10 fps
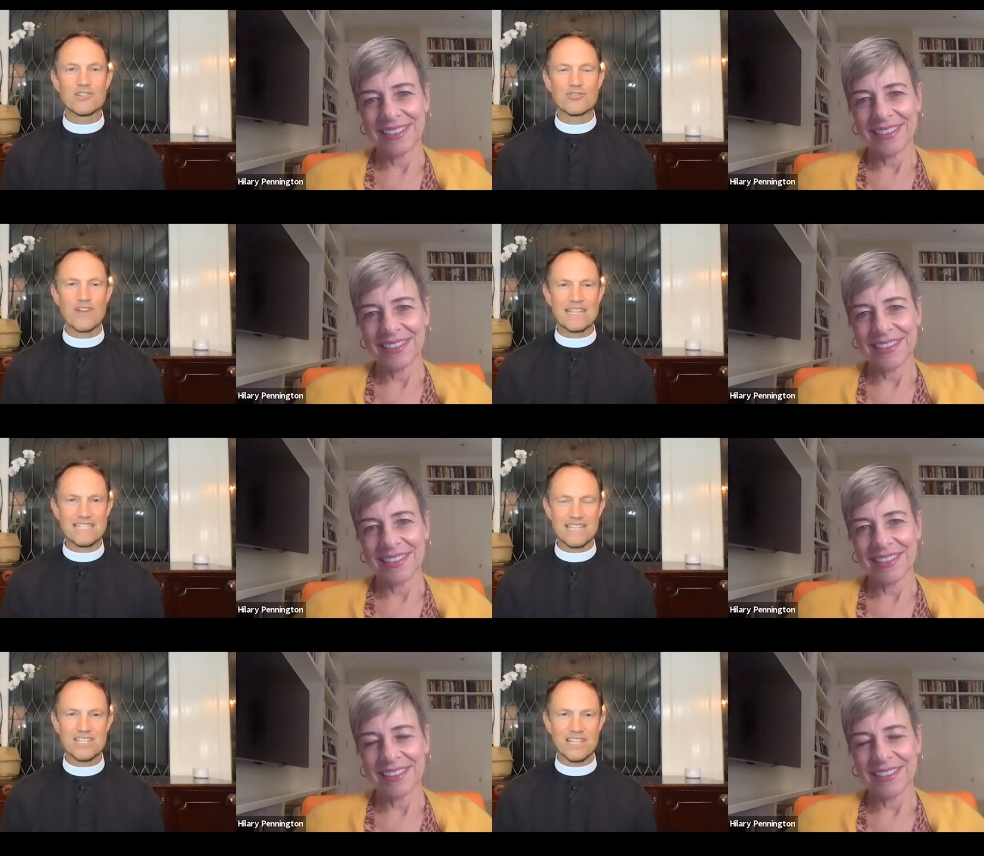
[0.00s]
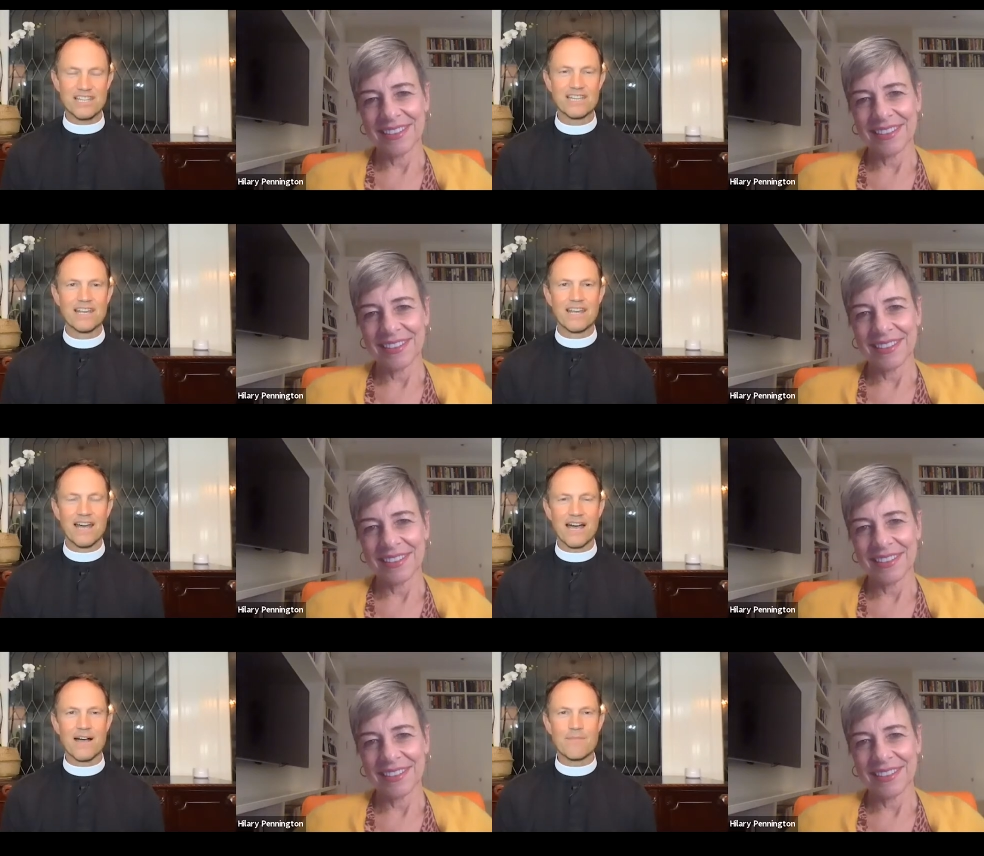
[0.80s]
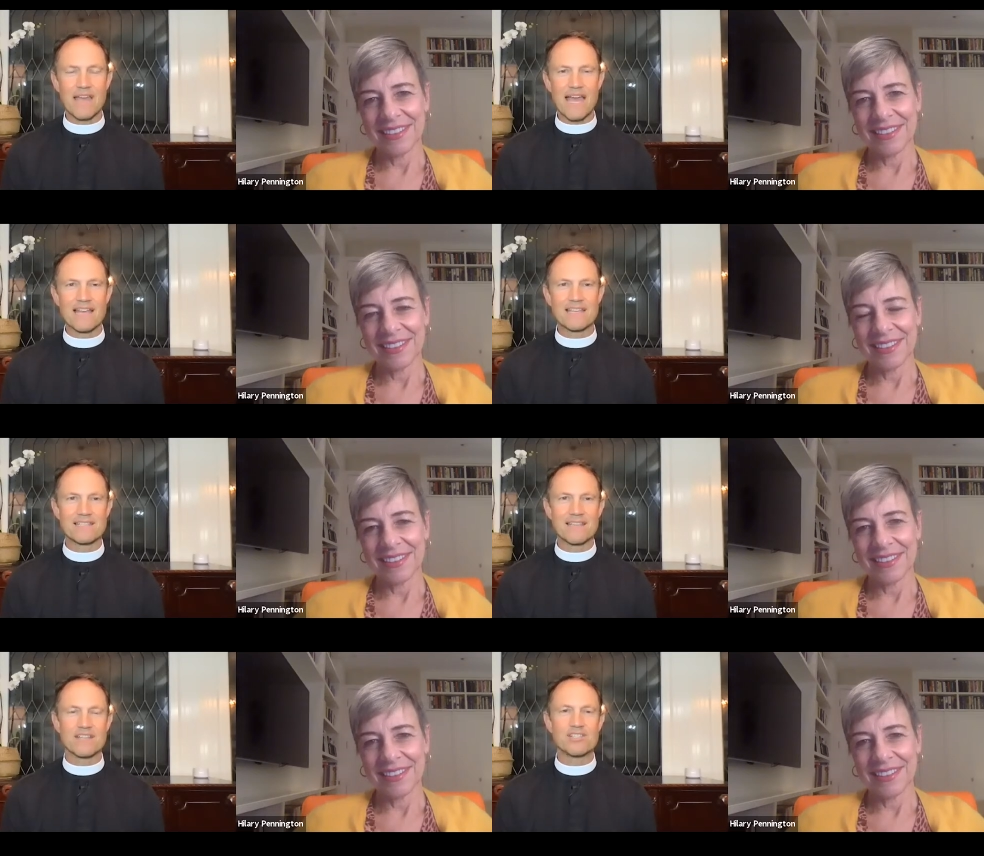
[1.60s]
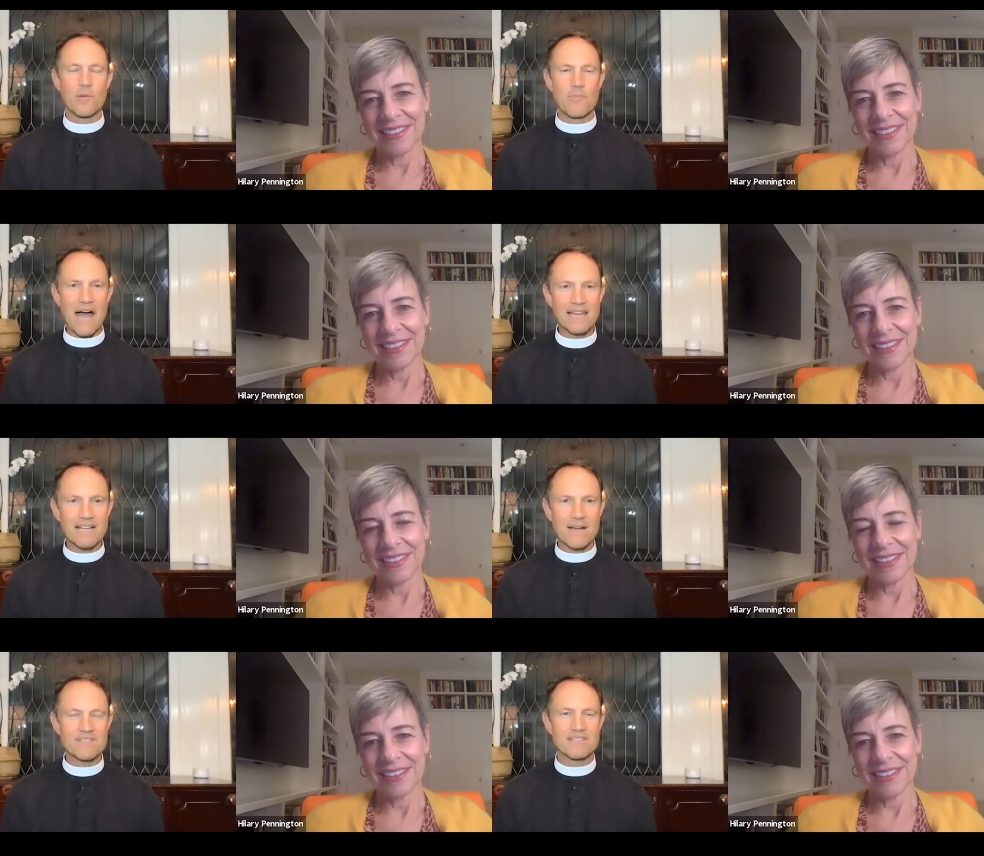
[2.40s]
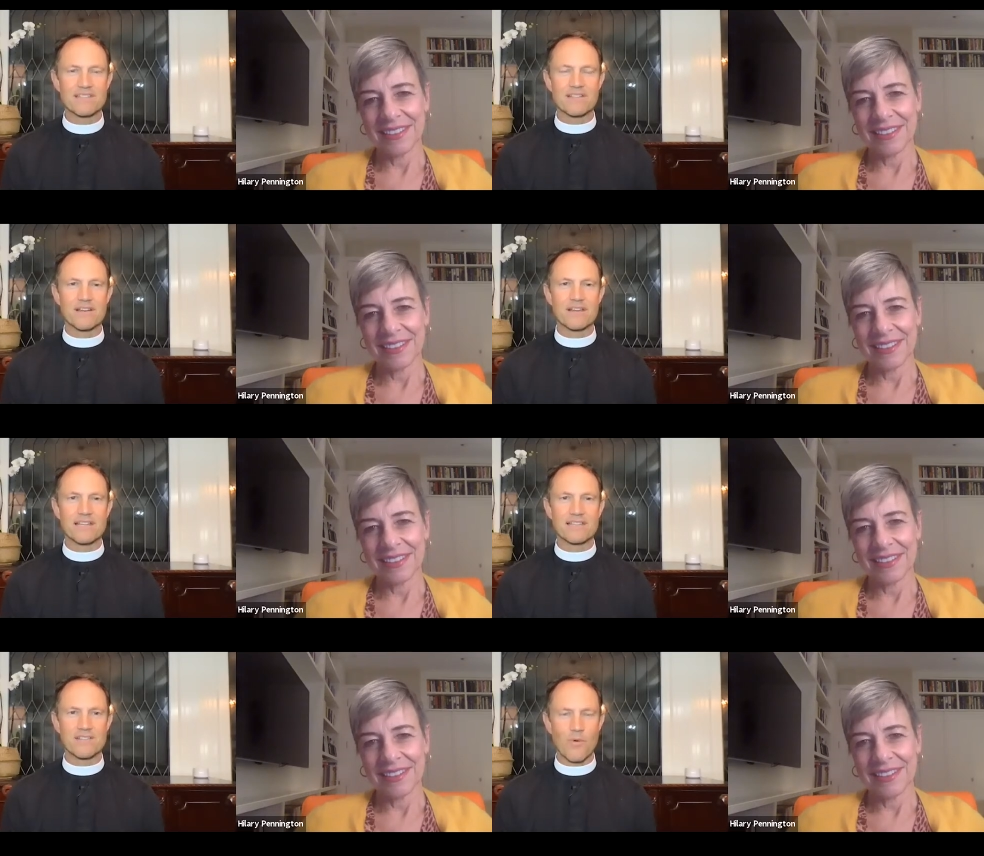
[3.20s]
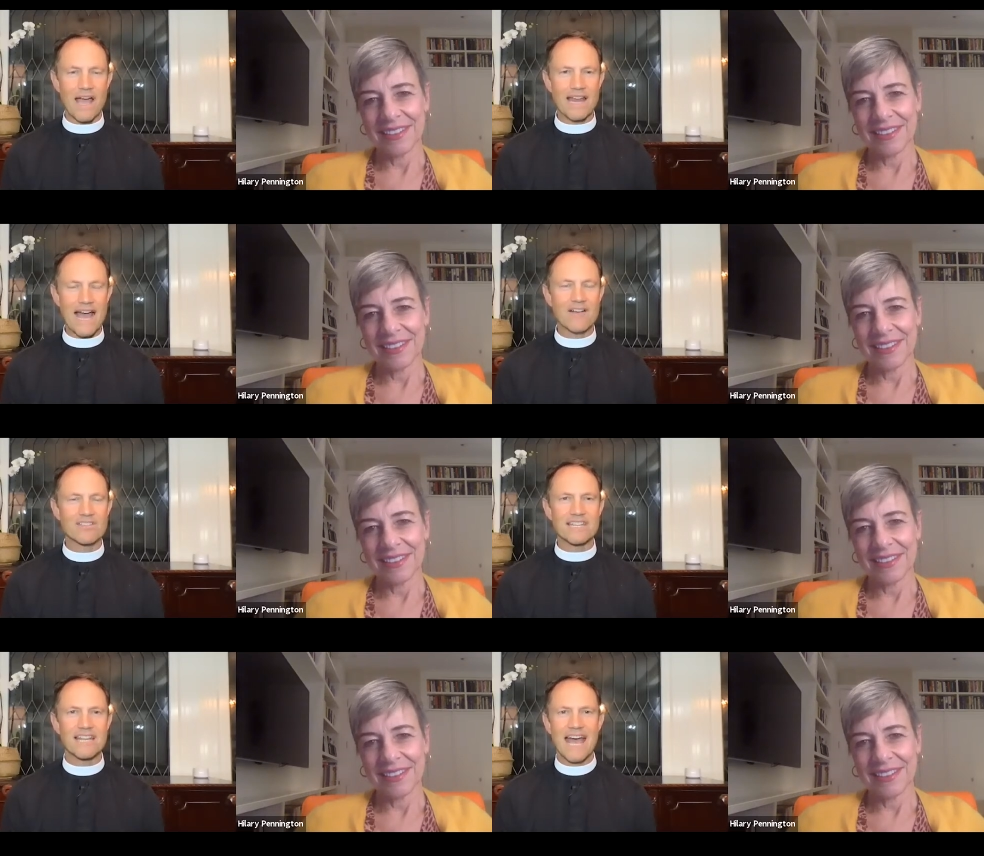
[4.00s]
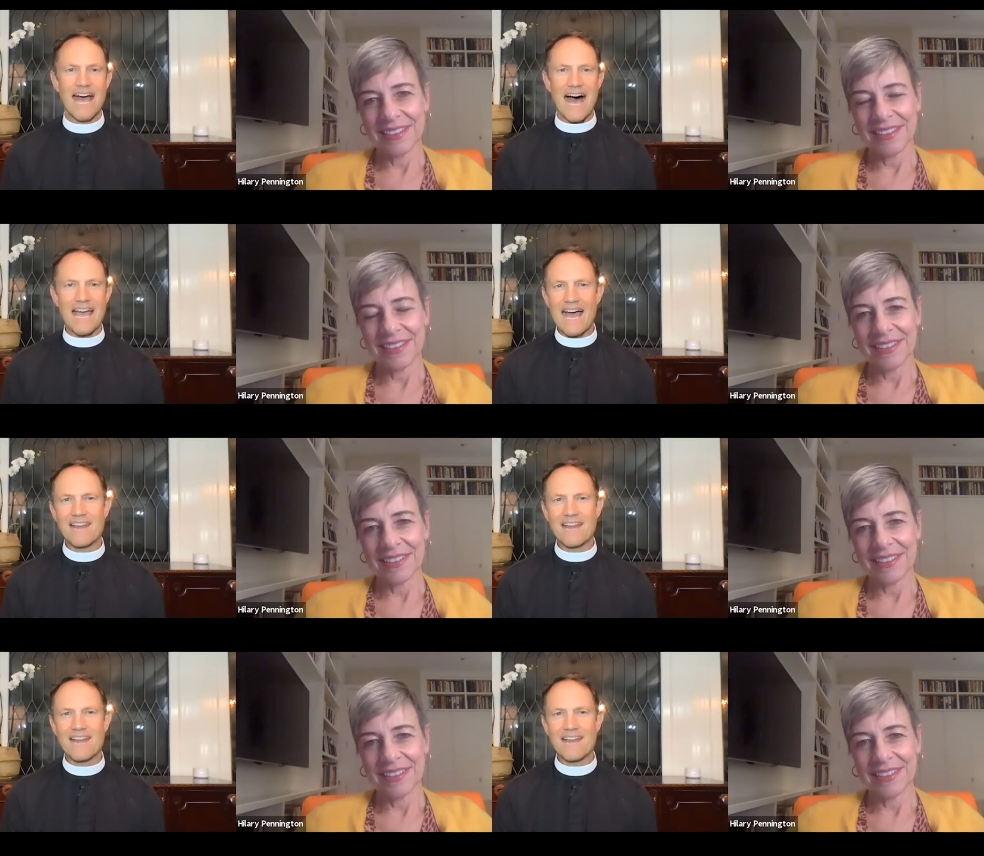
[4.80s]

Speaker 1: transition um, as uh, Joe Biden comes into the into the White House, and I,